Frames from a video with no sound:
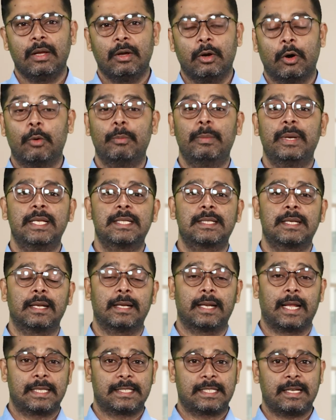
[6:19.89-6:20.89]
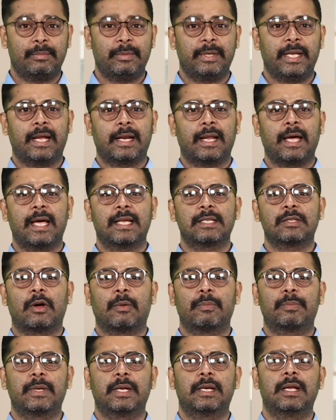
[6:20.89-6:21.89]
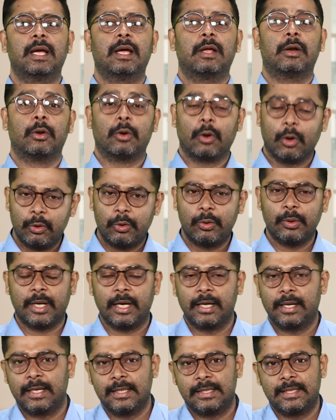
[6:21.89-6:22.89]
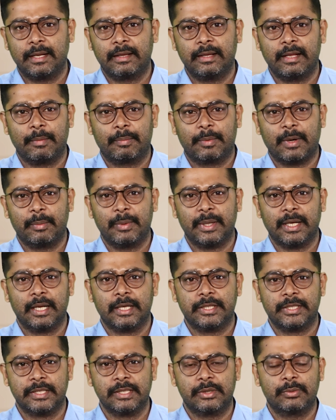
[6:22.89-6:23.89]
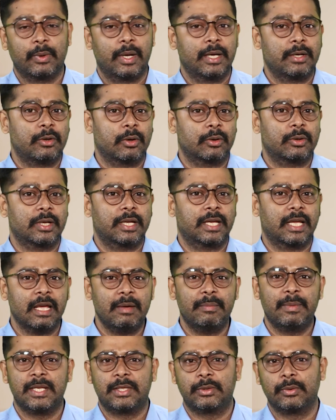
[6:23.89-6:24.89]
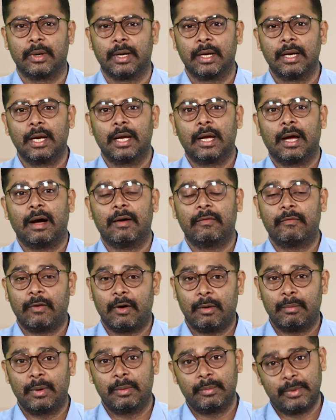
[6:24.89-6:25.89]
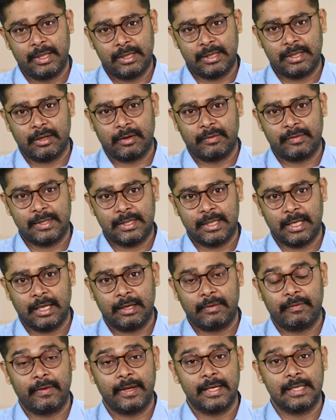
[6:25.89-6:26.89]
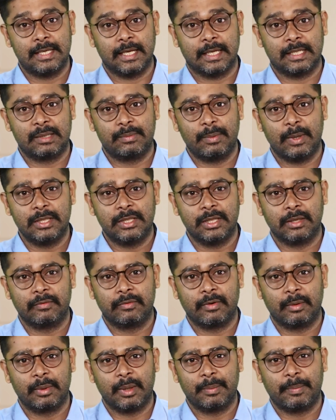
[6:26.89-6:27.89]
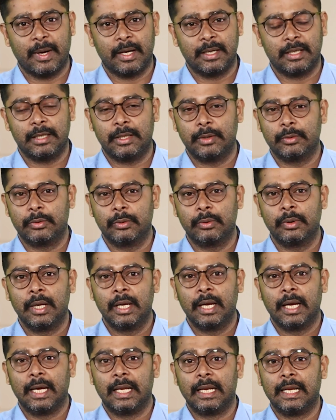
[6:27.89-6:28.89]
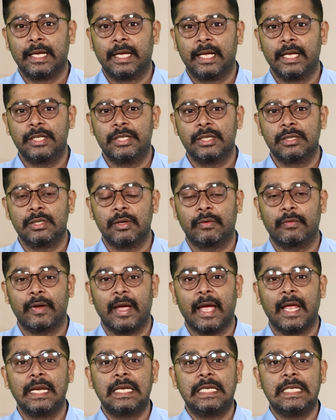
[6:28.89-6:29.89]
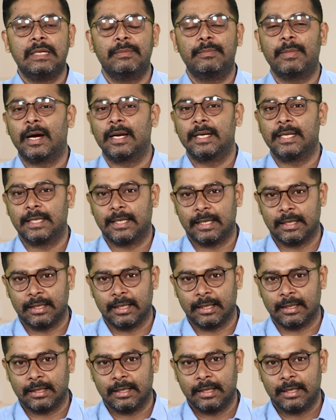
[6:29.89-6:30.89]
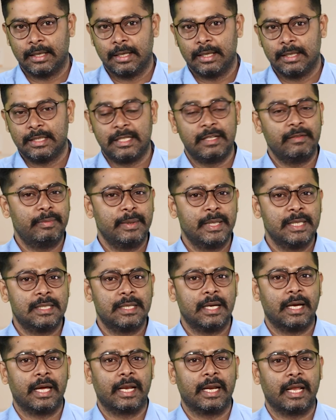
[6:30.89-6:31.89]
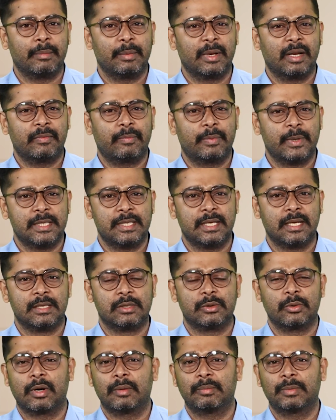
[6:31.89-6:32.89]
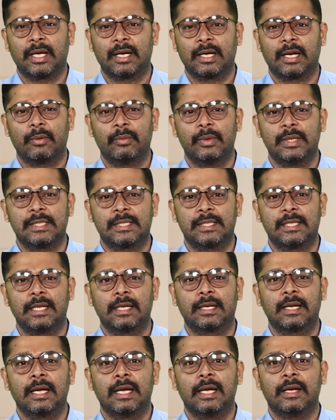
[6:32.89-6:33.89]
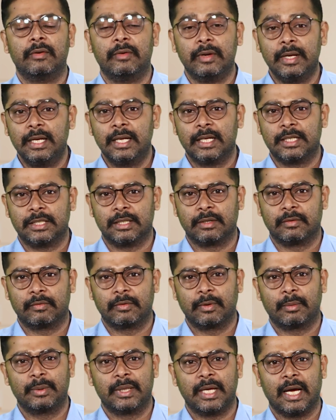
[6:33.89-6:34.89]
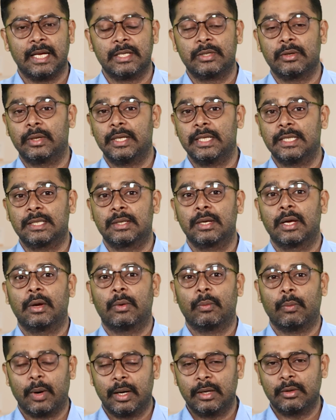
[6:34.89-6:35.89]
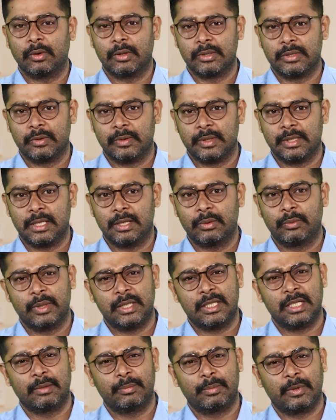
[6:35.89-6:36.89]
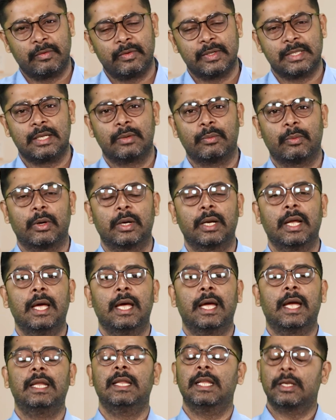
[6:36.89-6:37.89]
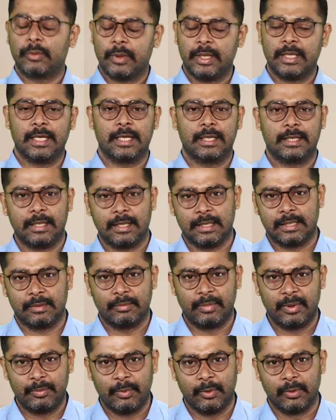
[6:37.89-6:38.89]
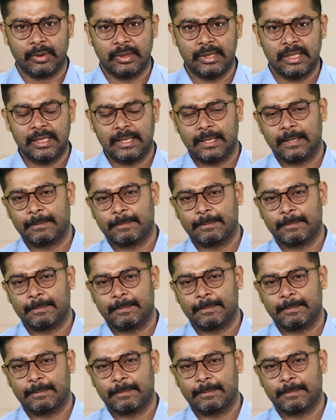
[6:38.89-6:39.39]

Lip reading: Home Minister Lalcham Liana has opted not to contest in the upcoming elections, while Dr. K. Bichwa, a former Minister of State, faced expulsion from the party due to allegations of anti-party conduct. Chief Minister and MNF President Zoramthanga will seek re-election from the Aizawl East 1 constituency, which he previously won in the 2018 Assembly polls.